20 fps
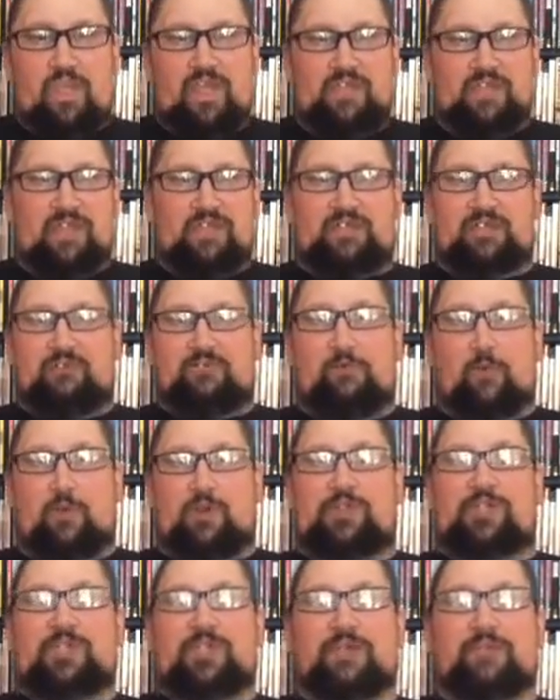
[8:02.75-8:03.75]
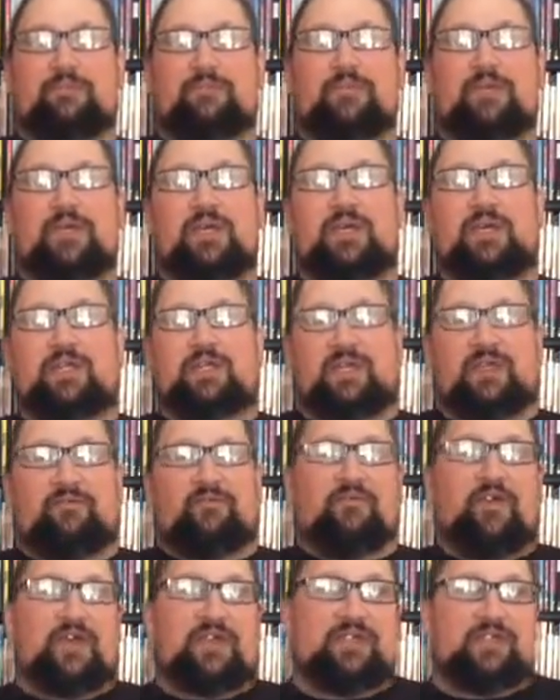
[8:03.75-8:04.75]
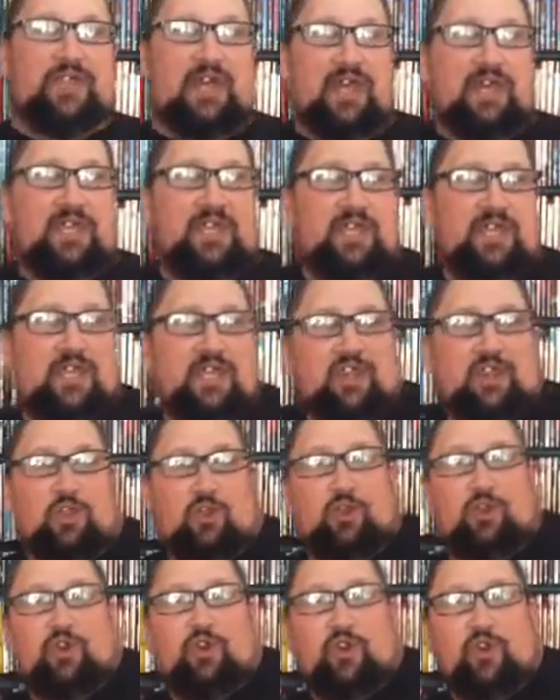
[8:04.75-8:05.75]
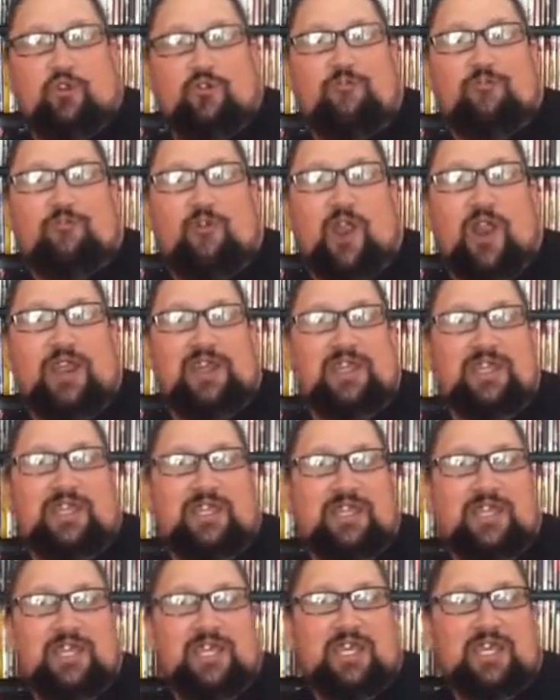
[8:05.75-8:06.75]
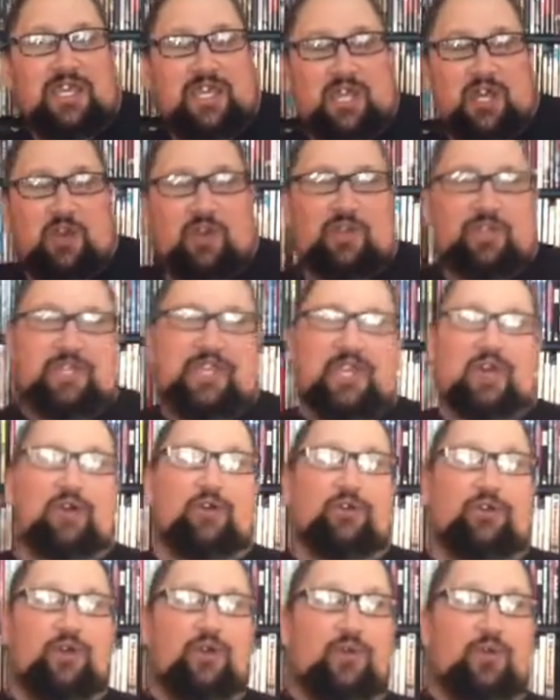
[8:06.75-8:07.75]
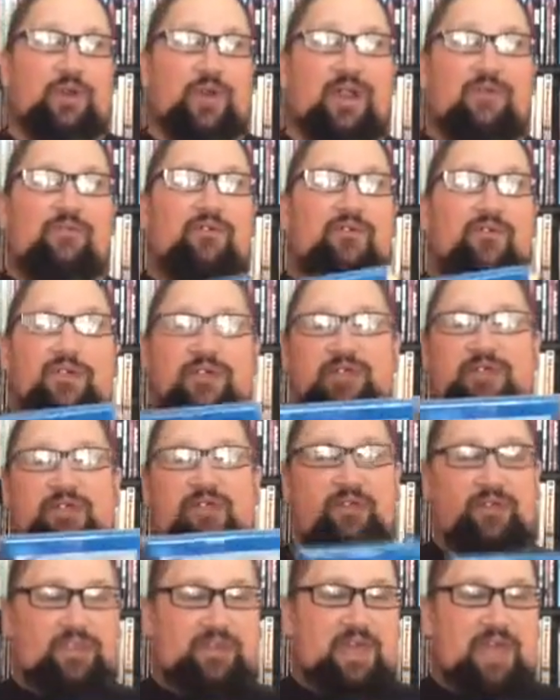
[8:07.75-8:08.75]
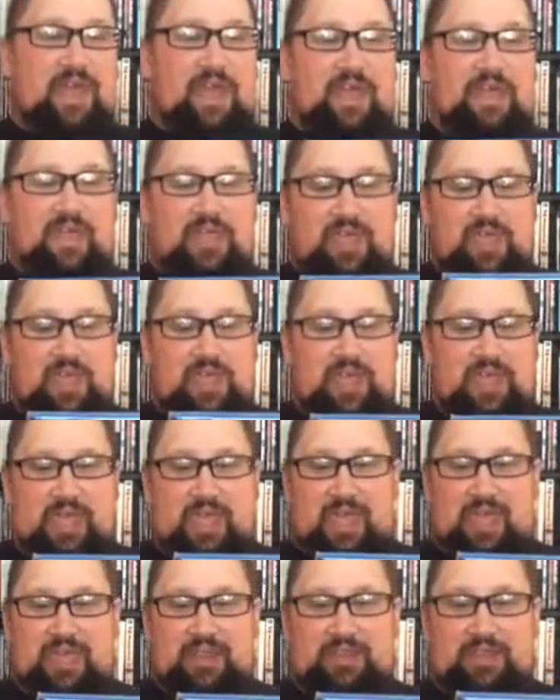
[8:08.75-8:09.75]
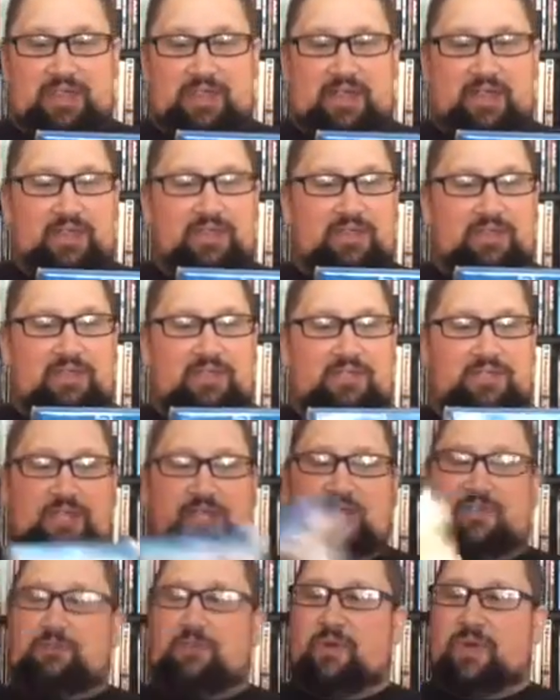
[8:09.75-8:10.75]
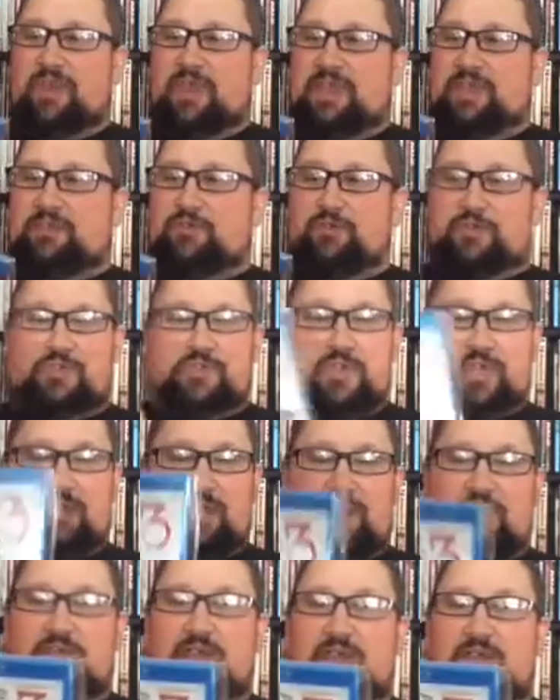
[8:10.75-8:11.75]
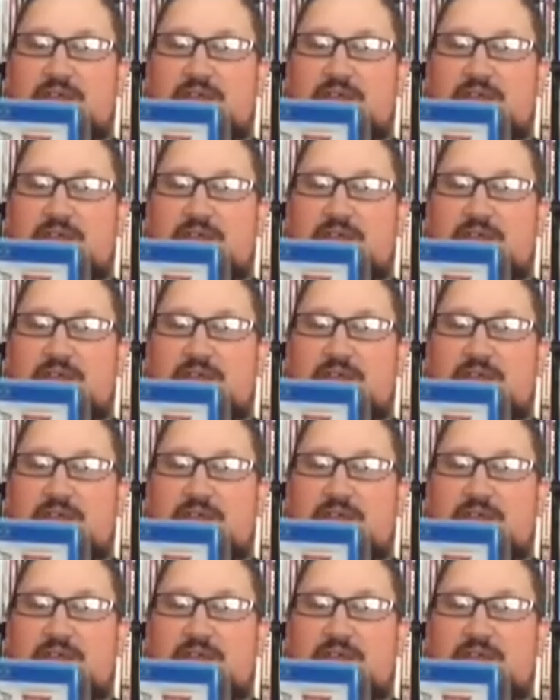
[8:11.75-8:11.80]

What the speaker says: to force him to confess that he lured her friend, and killed her or whatever and stuff like that. And sounds pretty interesting.